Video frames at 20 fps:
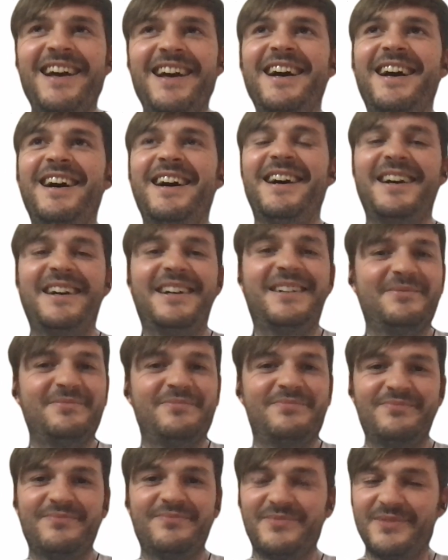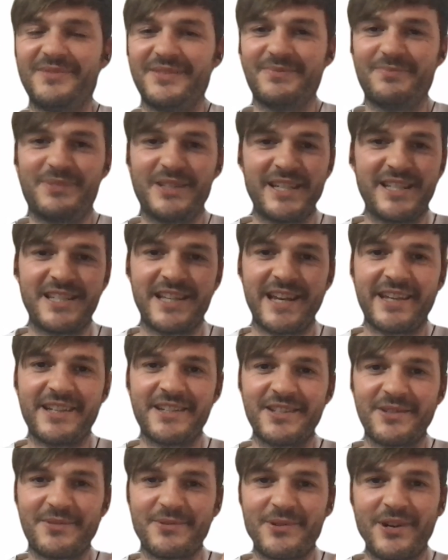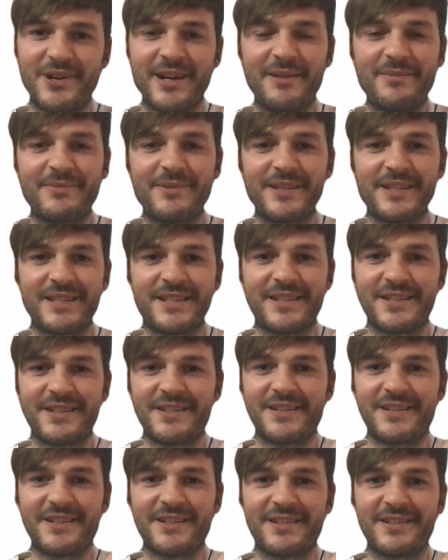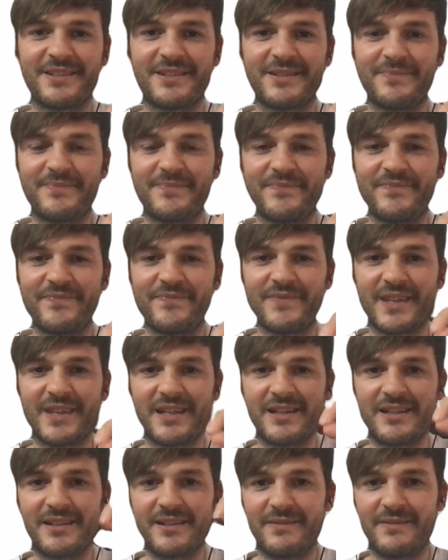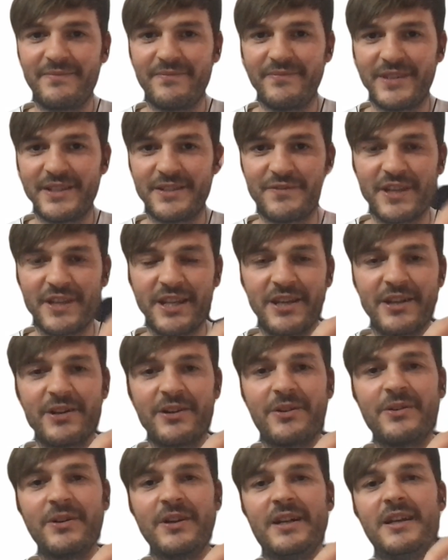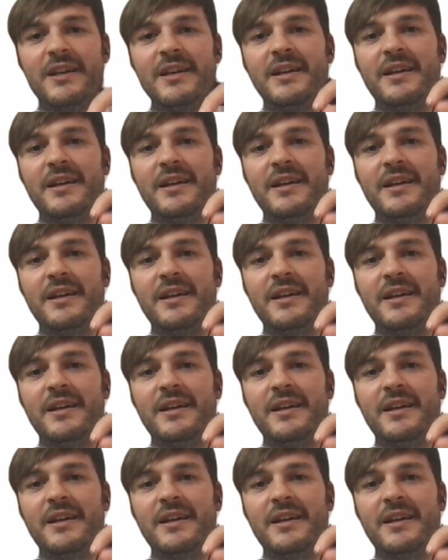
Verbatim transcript: Um, please like and subscribe this um, uh, this video.